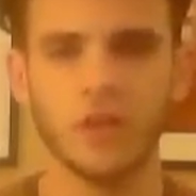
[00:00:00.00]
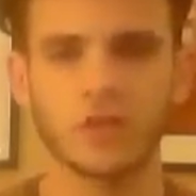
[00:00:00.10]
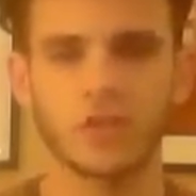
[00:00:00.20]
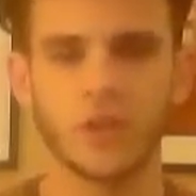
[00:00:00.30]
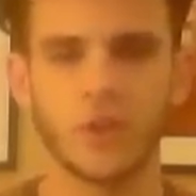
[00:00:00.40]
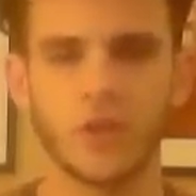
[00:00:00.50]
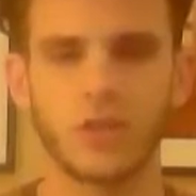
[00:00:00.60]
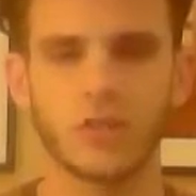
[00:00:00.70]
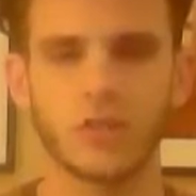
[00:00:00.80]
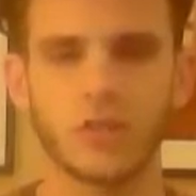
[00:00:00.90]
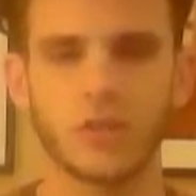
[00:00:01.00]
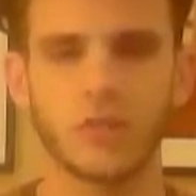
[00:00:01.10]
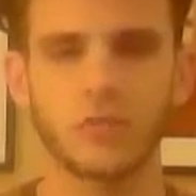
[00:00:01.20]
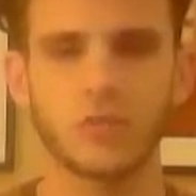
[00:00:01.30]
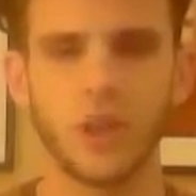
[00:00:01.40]
So, in
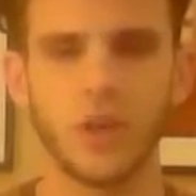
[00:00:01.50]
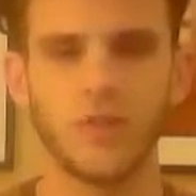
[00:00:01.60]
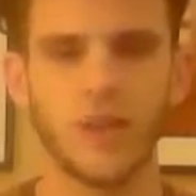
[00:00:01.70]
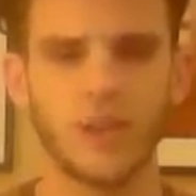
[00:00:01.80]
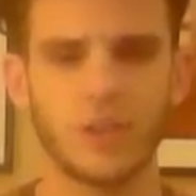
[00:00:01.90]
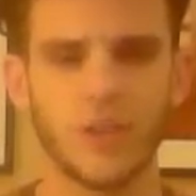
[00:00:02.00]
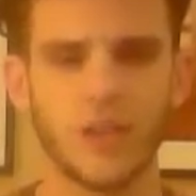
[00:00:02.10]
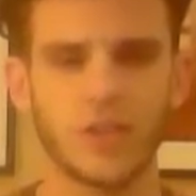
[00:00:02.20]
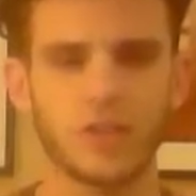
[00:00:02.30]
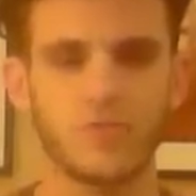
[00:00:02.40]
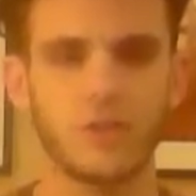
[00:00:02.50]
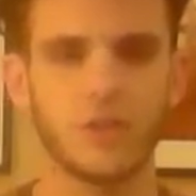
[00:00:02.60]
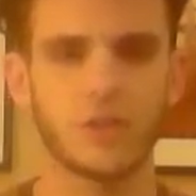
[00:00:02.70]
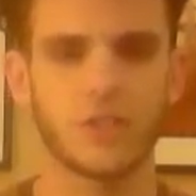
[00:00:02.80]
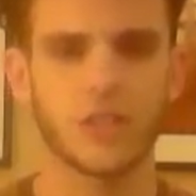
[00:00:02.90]
terms of education,
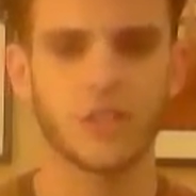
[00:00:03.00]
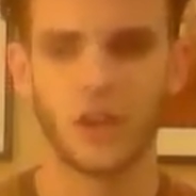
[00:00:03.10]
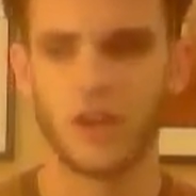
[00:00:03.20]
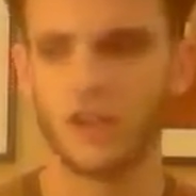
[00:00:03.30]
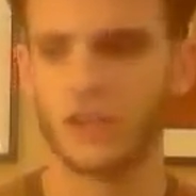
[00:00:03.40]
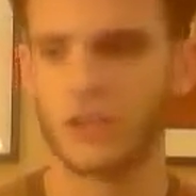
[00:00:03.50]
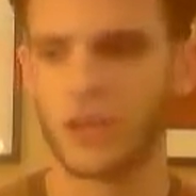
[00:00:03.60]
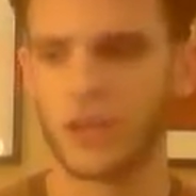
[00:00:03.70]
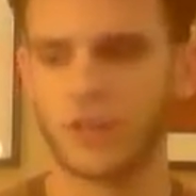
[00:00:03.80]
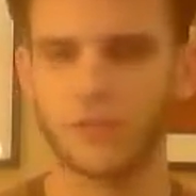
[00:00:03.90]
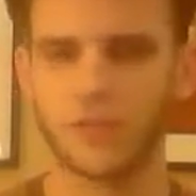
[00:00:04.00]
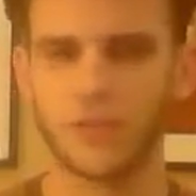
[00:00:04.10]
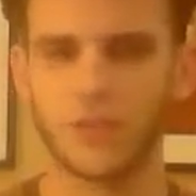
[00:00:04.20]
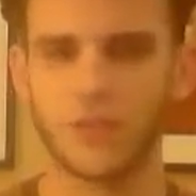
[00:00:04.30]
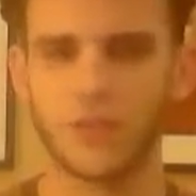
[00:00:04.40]
because that's also kind of
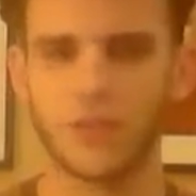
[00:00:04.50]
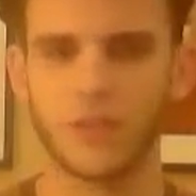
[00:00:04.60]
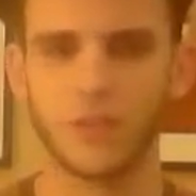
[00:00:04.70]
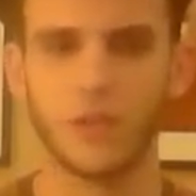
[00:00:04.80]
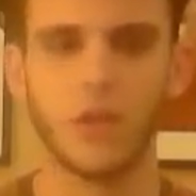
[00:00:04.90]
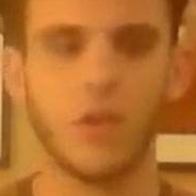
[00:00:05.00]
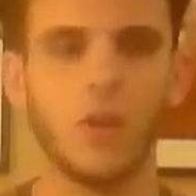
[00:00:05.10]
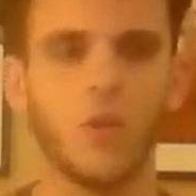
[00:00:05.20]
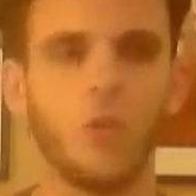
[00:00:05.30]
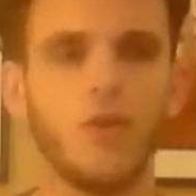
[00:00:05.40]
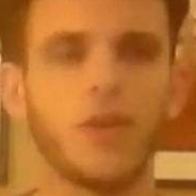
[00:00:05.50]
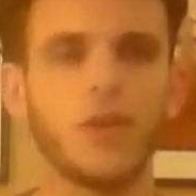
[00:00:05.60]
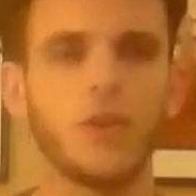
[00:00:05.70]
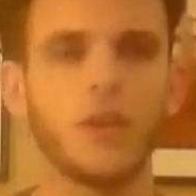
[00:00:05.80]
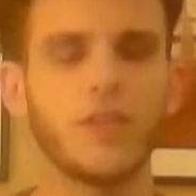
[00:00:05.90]
relevant here, we
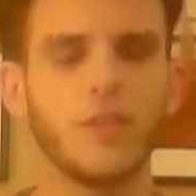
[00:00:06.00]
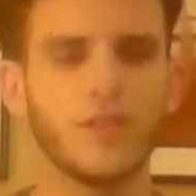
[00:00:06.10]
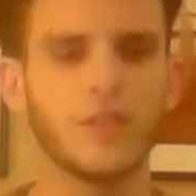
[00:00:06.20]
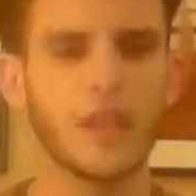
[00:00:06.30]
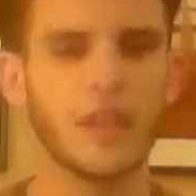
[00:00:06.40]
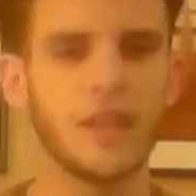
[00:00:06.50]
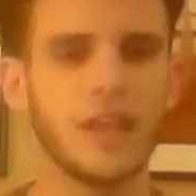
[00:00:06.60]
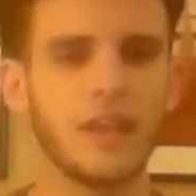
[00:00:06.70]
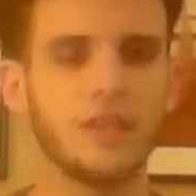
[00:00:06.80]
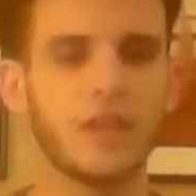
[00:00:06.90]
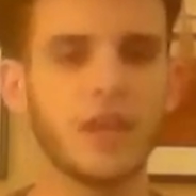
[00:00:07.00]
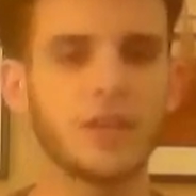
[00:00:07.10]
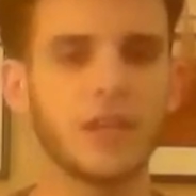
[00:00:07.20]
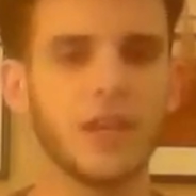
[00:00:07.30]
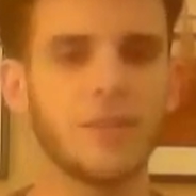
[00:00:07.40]
can look at this and again kind
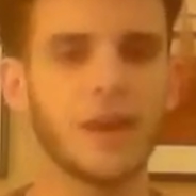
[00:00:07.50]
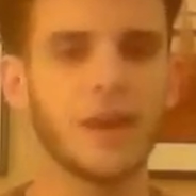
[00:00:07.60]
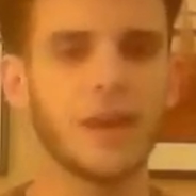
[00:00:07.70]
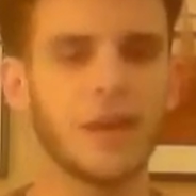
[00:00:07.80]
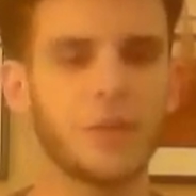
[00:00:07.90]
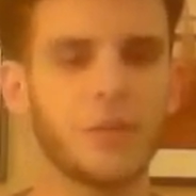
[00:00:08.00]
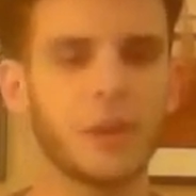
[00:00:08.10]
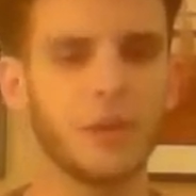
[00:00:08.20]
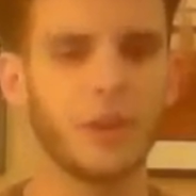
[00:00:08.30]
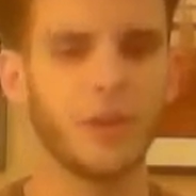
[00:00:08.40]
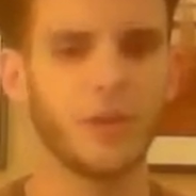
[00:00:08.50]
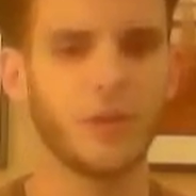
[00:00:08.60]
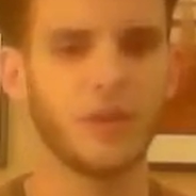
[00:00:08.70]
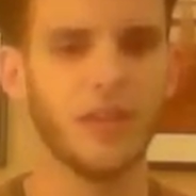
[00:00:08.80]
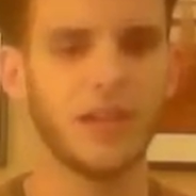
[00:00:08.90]
of tie it back into the federal
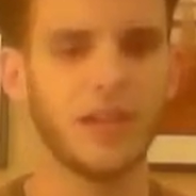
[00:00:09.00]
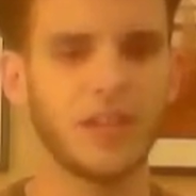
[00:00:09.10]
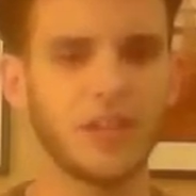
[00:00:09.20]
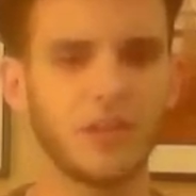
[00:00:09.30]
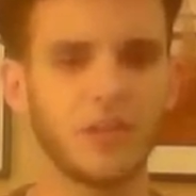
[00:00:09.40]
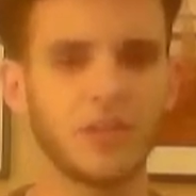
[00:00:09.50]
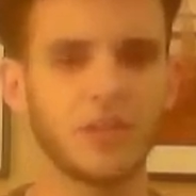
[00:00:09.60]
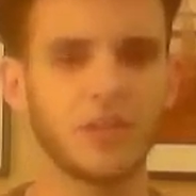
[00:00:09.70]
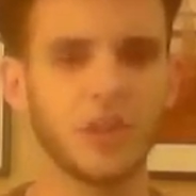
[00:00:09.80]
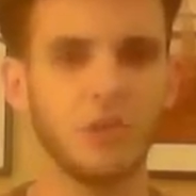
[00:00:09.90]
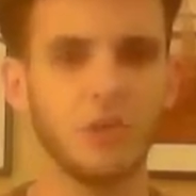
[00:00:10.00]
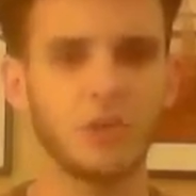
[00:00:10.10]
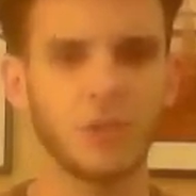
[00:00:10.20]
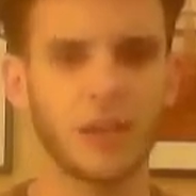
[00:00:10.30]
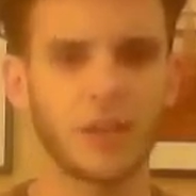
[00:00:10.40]
government. Not necessarily so
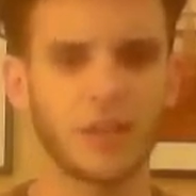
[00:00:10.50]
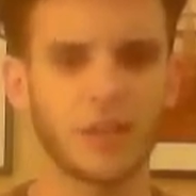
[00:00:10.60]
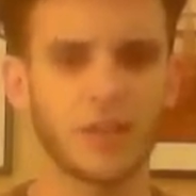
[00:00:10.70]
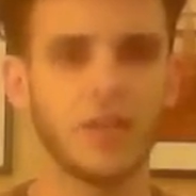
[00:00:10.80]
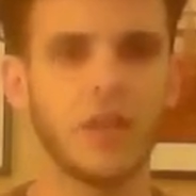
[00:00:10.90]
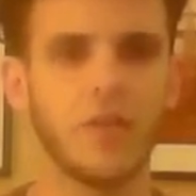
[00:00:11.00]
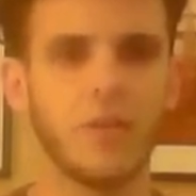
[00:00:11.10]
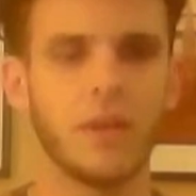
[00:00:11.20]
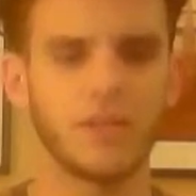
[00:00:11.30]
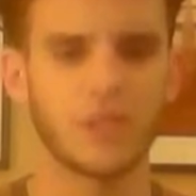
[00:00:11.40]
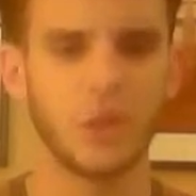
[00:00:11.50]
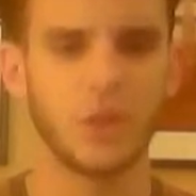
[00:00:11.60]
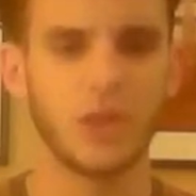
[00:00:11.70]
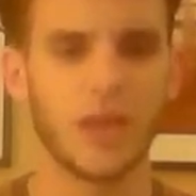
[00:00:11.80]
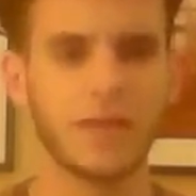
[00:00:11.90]
directly, but it
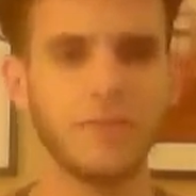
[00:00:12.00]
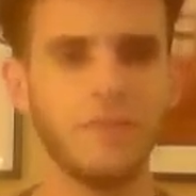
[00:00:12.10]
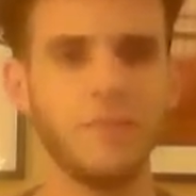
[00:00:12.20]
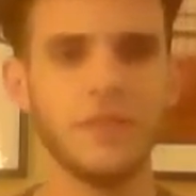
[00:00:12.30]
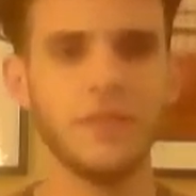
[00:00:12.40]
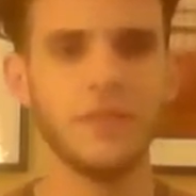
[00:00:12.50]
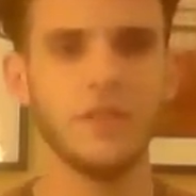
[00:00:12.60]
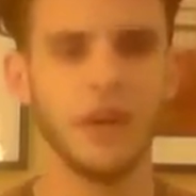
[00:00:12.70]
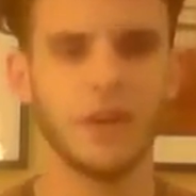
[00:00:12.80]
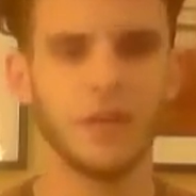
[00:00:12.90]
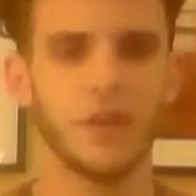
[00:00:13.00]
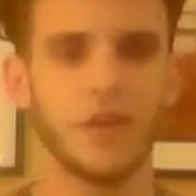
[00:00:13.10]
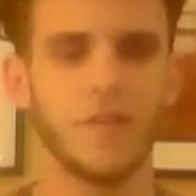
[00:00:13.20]
still can be done